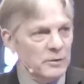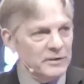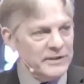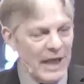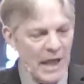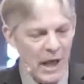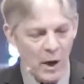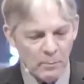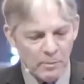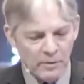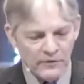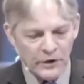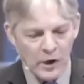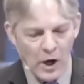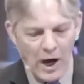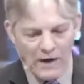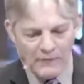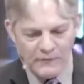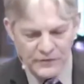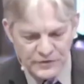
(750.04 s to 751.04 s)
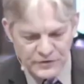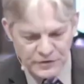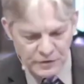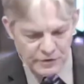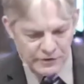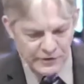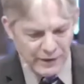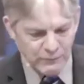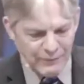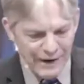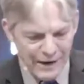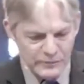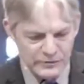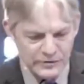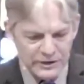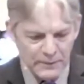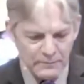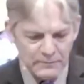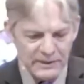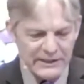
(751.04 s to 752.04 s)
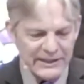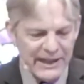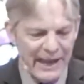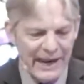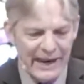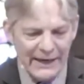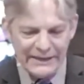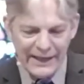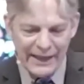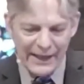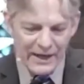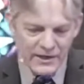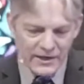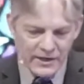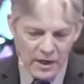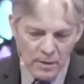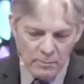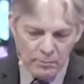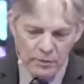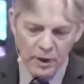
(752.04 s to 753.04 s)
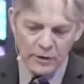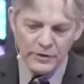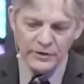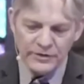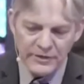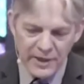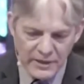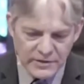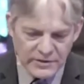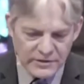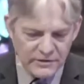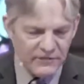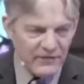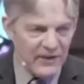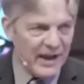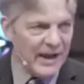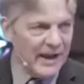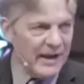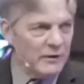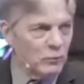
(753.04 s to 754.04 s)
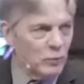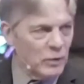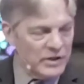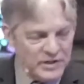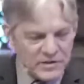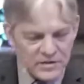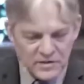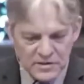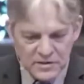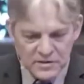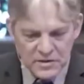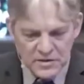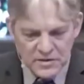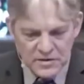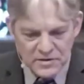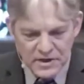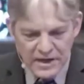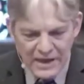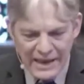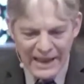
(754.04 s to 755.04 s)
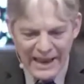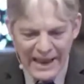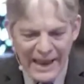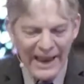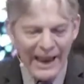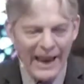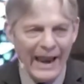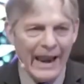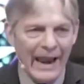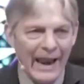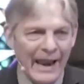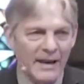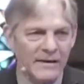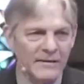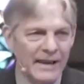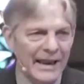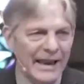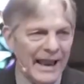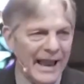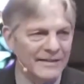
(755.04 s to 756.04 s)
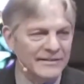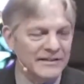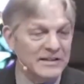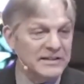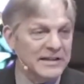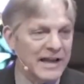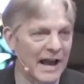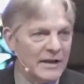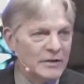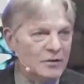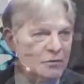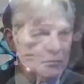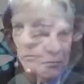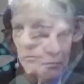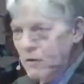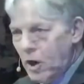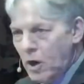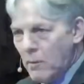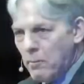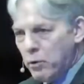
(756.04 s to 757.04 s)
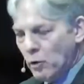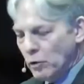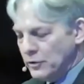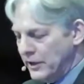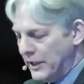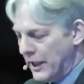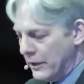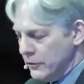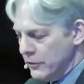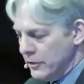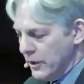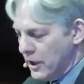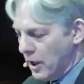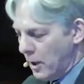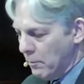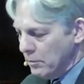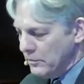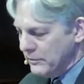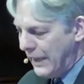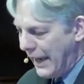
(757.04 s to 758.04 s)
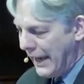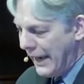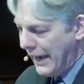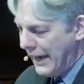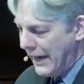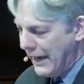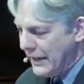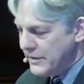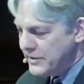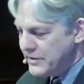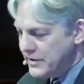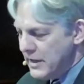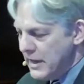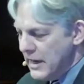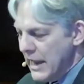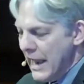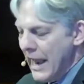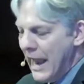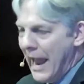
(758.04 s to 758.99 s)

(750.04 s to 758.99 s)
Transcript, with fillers: So, with the help of the officer, they rounded up the gang. They had a couple other testifying witnesses, and they had these guys all pulled together in a couple days.